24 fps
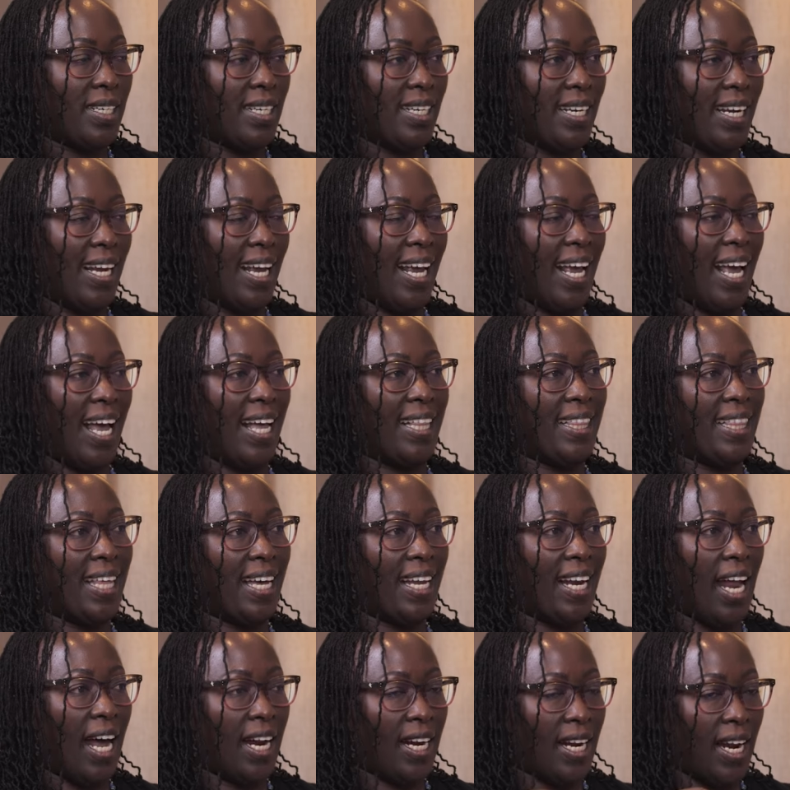and
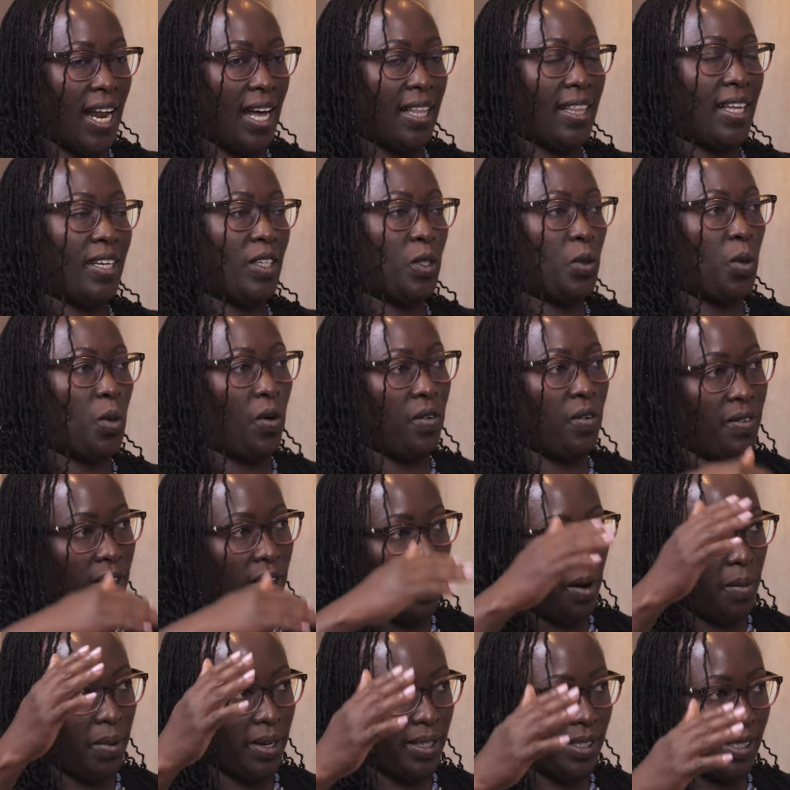then another 12
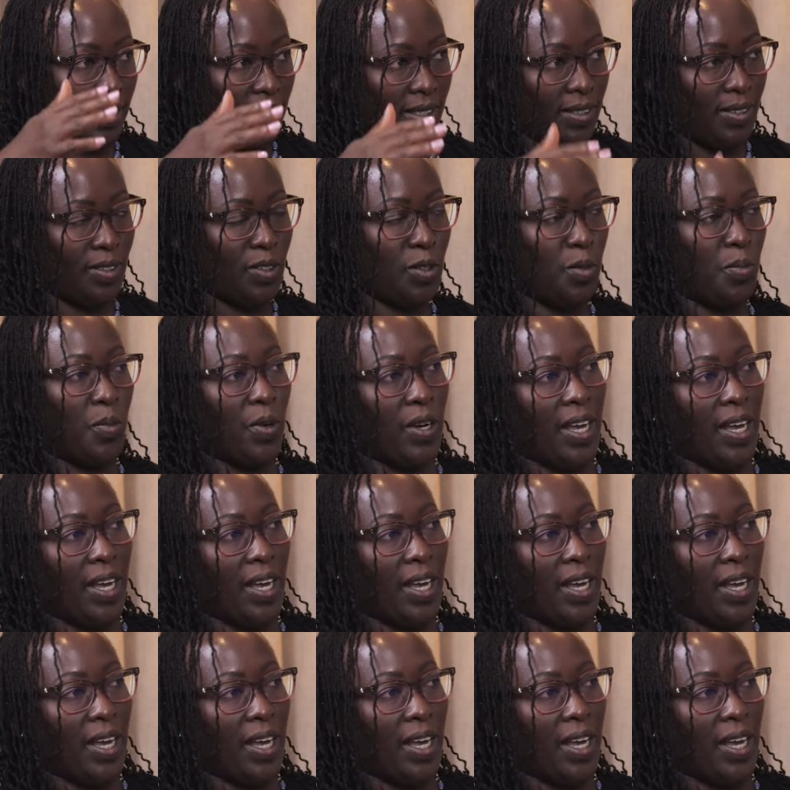hours to